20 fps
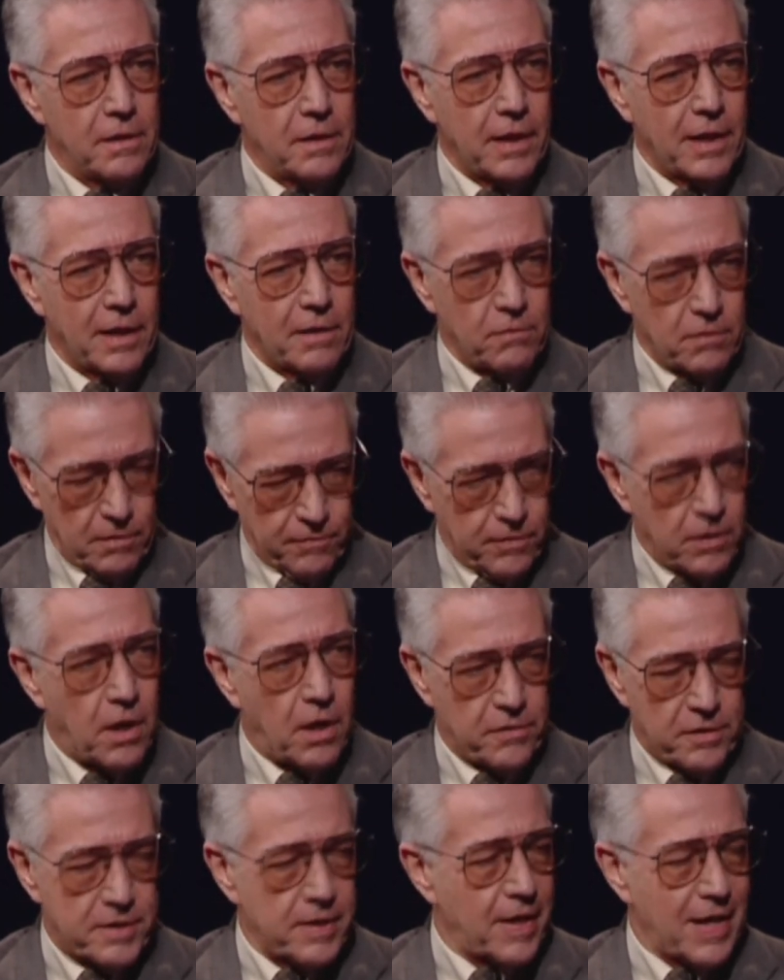And of, all
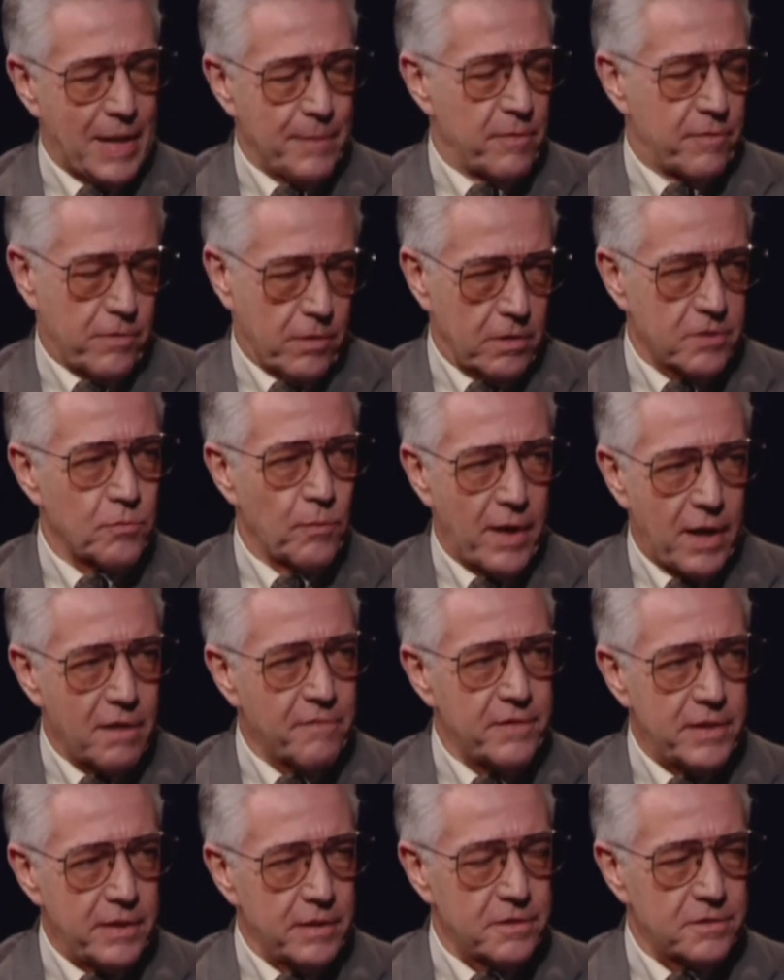the time, of course,
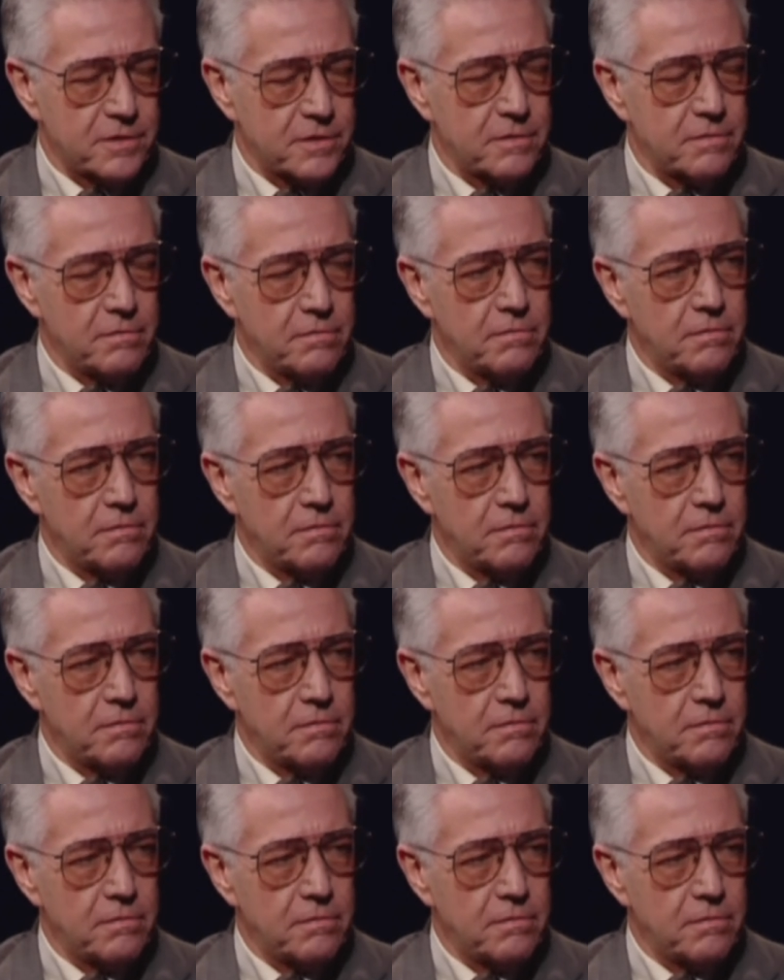Ralphie is